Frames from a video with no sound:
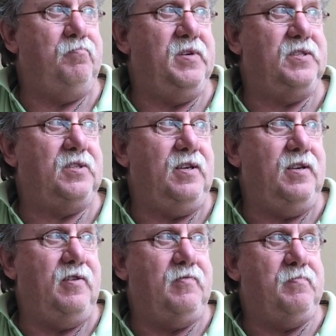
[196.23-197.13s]

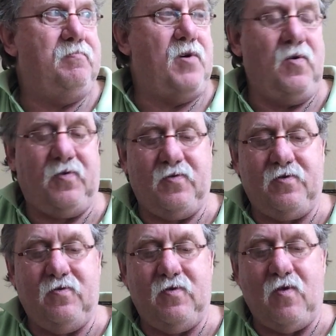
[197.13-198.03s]
busy if both are
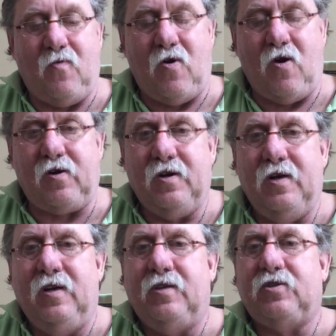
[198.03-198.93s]
doing the walk.
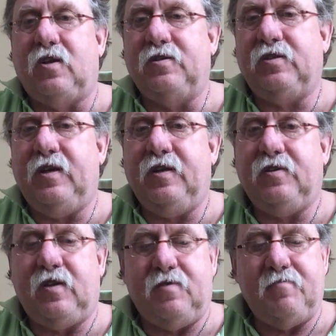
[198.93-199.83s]
So let's get
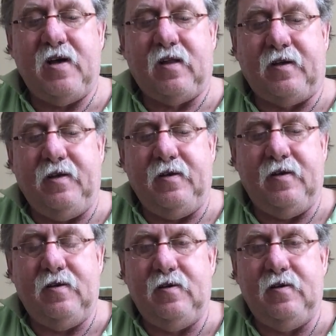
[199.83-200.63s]
into the melody.